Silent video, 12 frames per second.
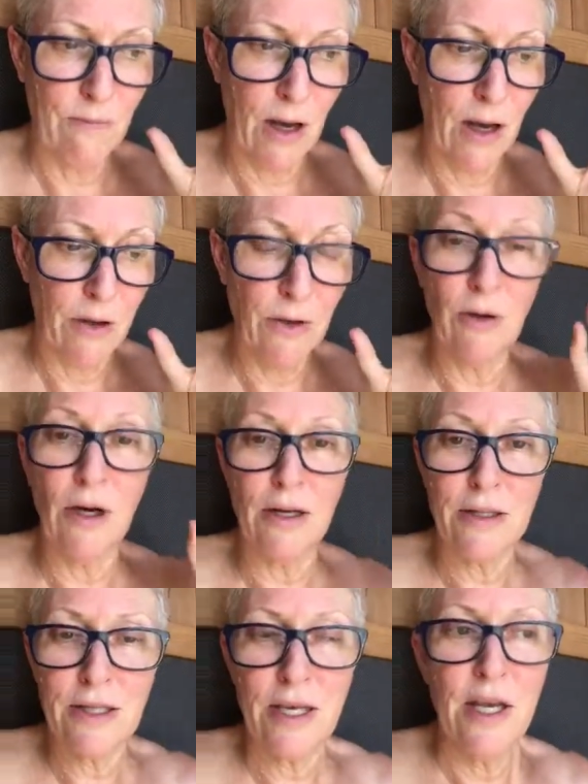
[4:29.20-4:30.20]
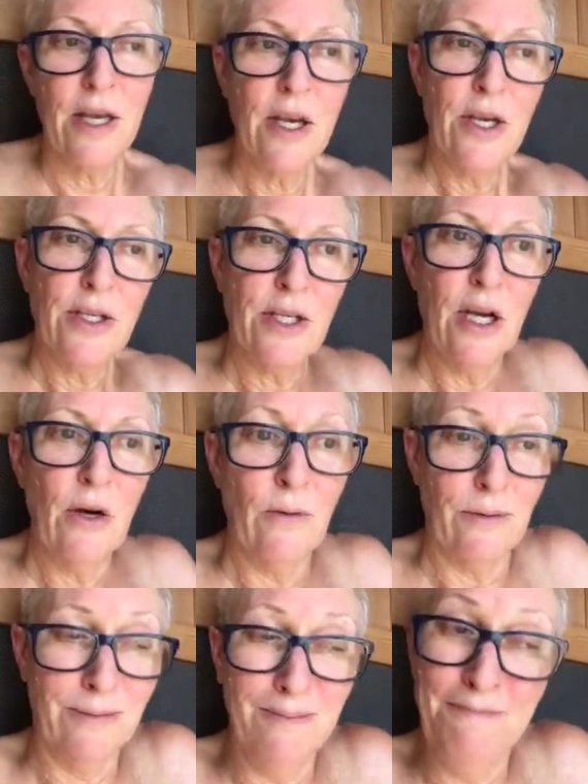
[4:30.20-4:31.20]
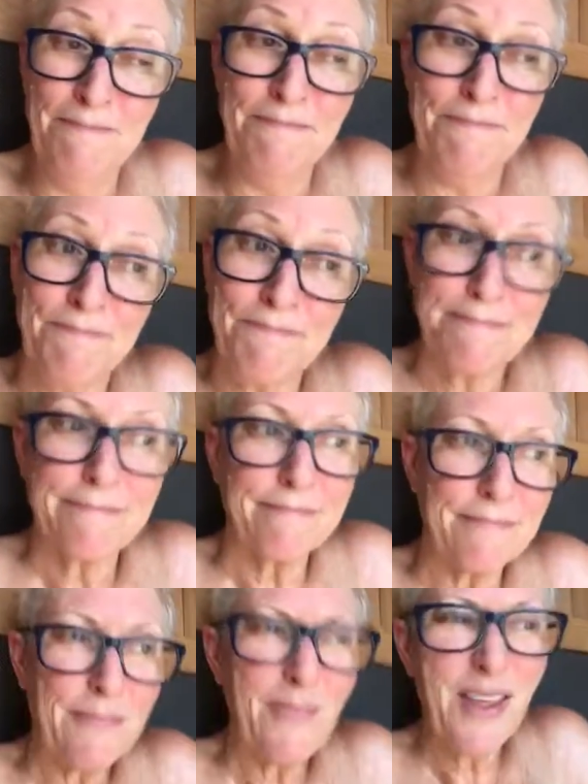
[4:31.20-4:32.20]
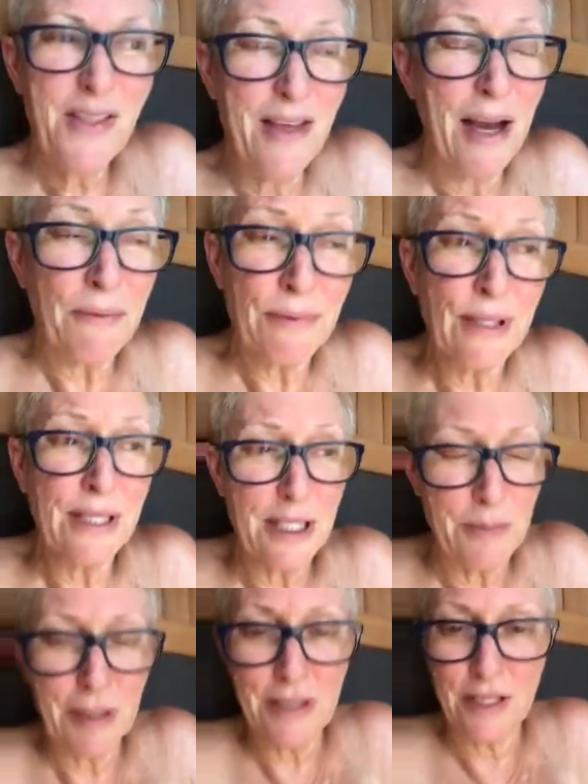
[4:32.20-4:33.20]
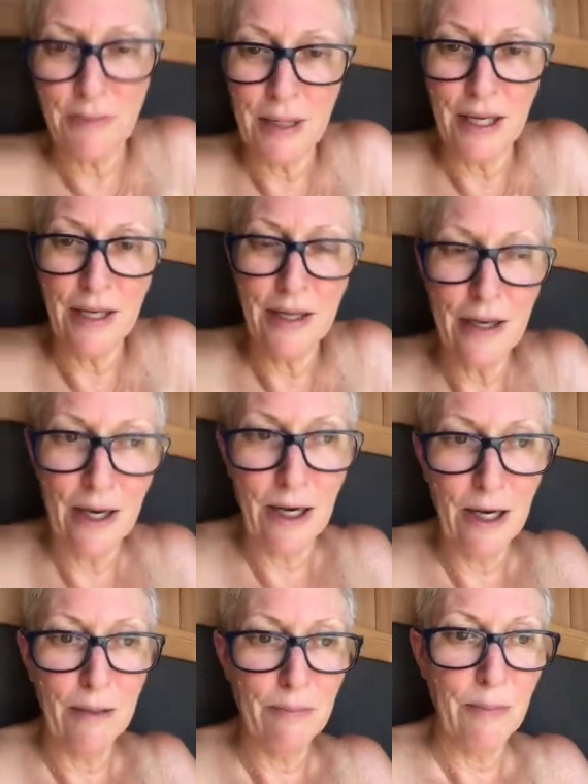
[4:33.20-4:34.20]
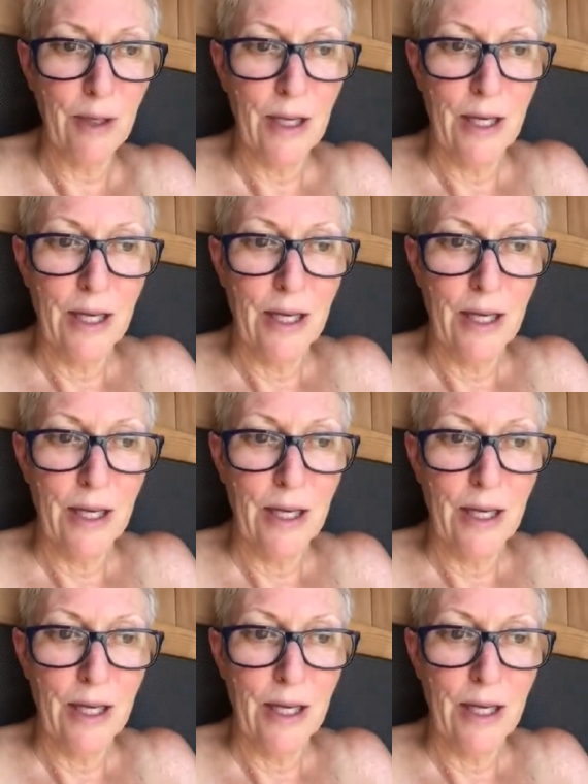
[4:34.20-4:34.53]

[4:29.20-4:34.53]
neurons. So that really speaks to me. Already